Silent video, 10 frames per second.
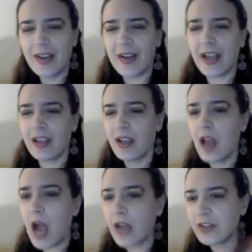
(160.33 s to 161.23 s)
Okay,
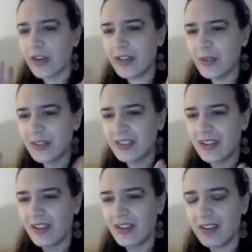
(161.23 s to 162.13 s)
I tried to
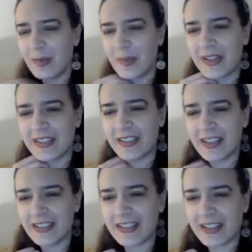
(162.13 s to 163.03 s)
install
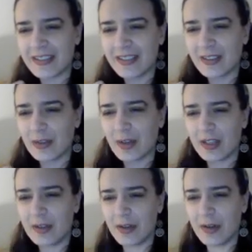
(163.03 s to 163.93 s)
Assassin's
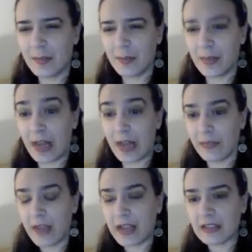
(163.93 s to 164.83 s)
Creed Black
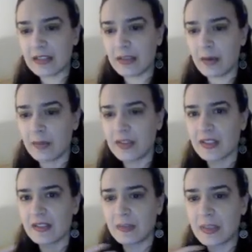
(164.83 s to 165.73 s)
Flag at the same time as
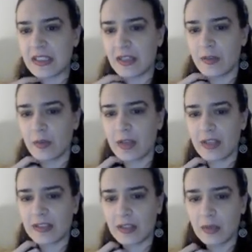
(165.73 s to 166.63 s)
this because I didn't
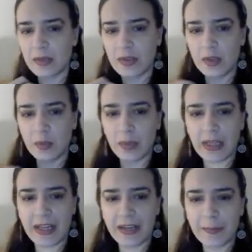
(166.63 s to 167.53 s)
realize it used
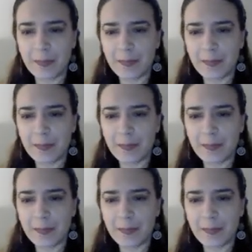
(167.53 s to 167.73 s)
UPlay.